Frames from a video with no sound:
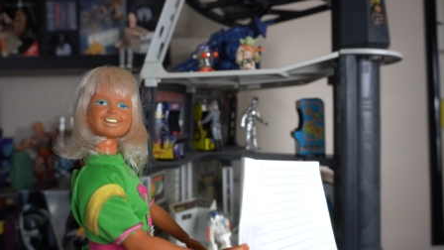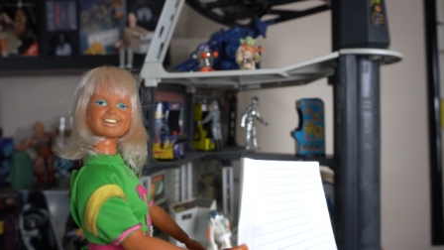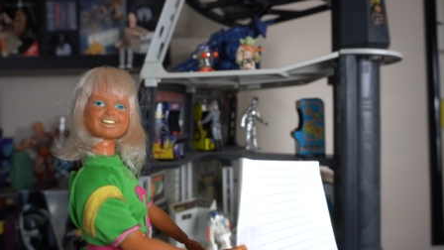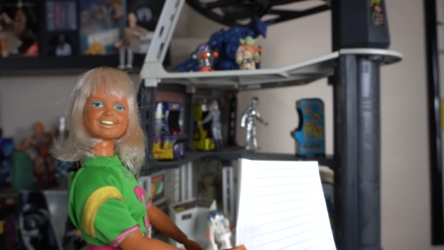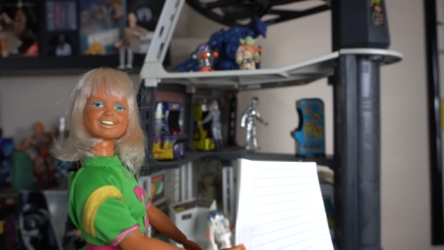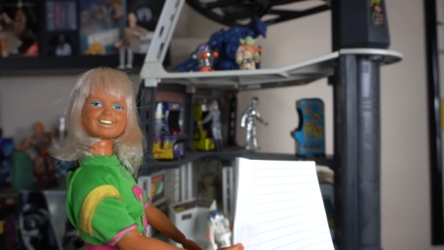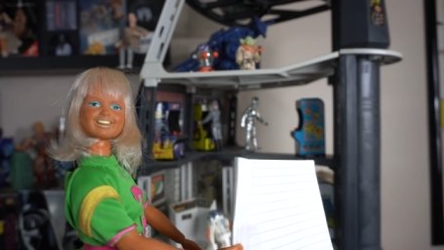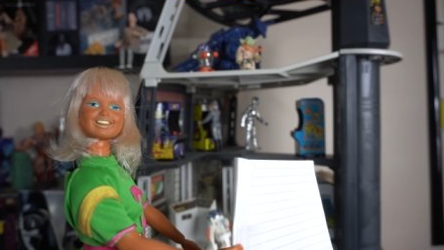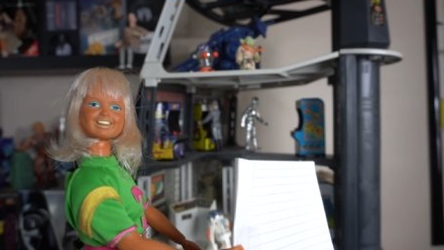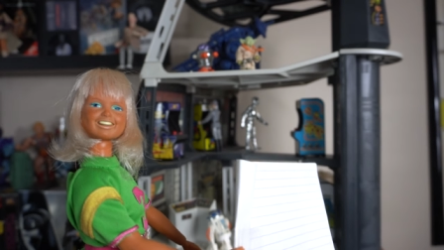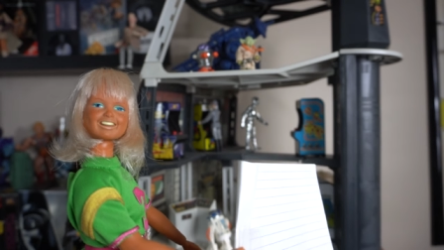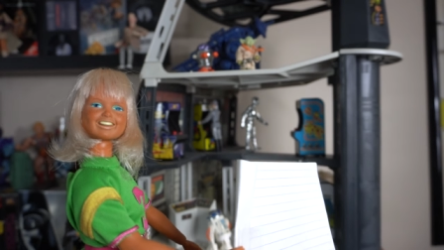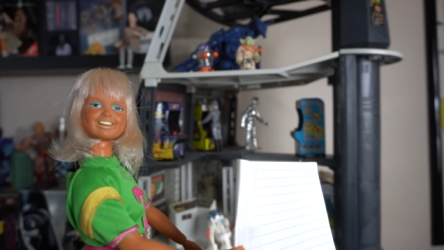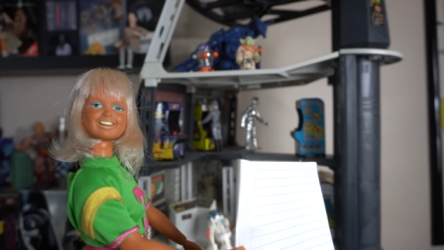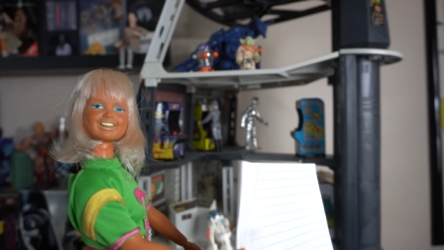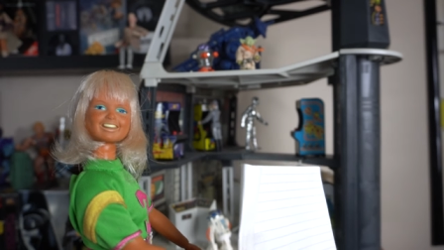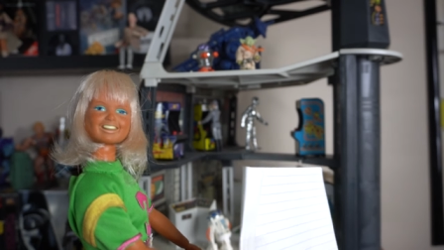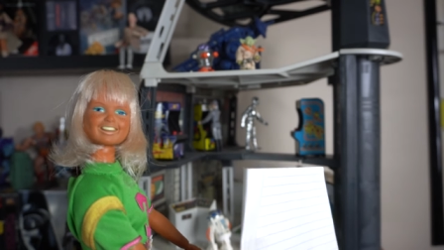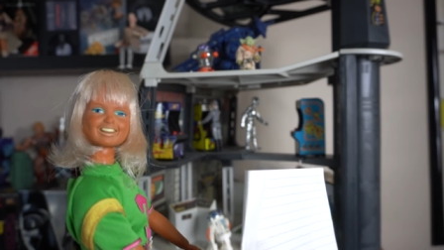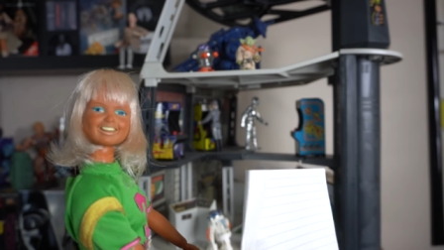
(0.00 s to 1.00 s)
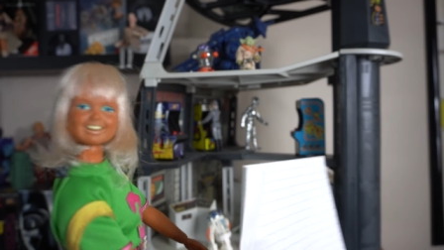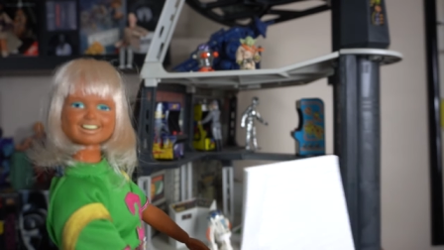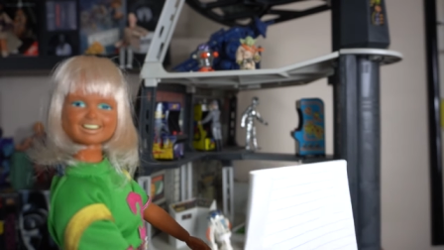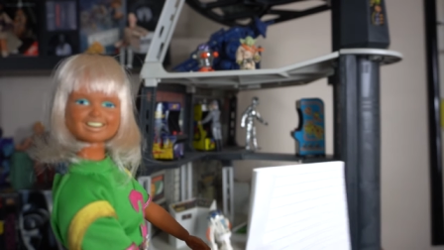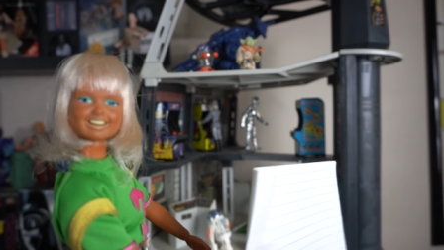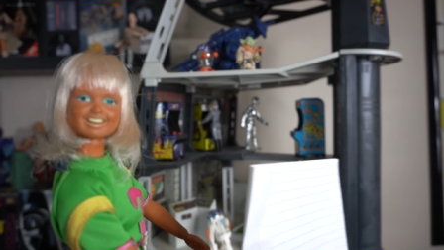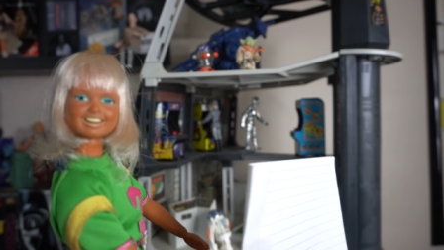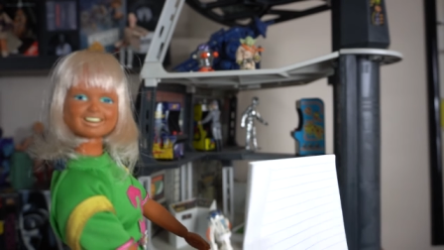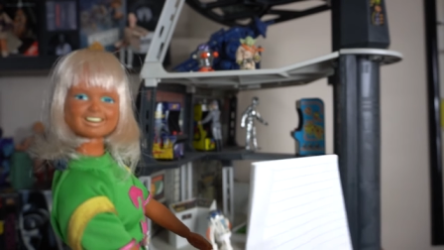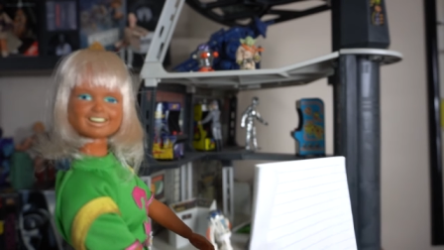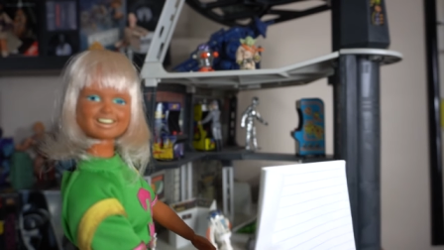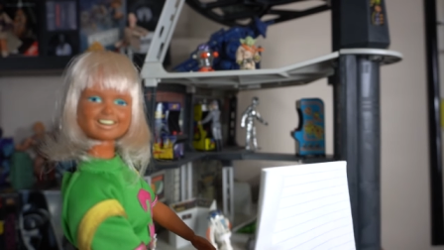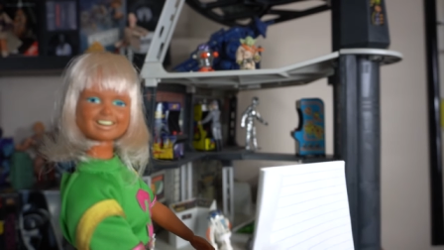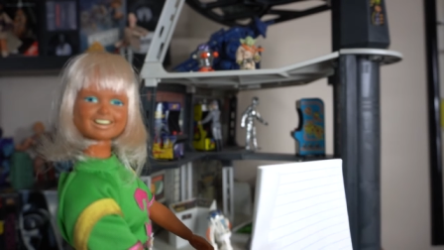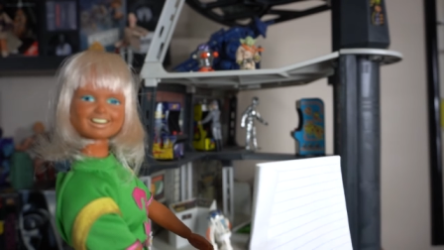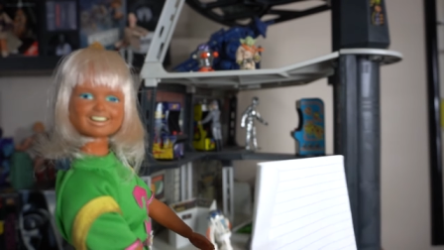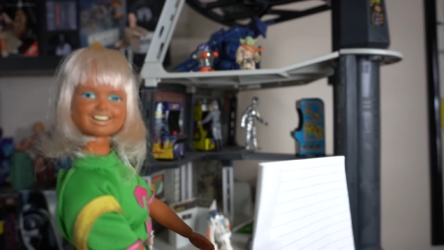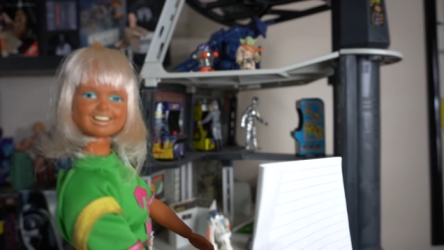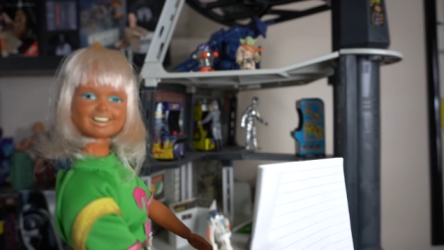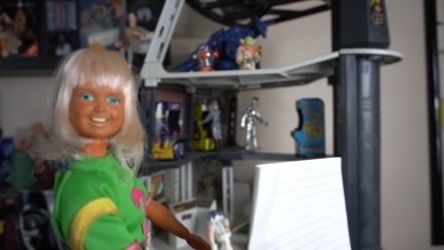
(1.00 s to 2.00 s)
Oh shucks, that sounds crazy,
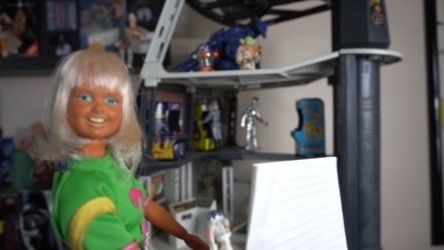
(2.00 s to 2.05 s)
y'all.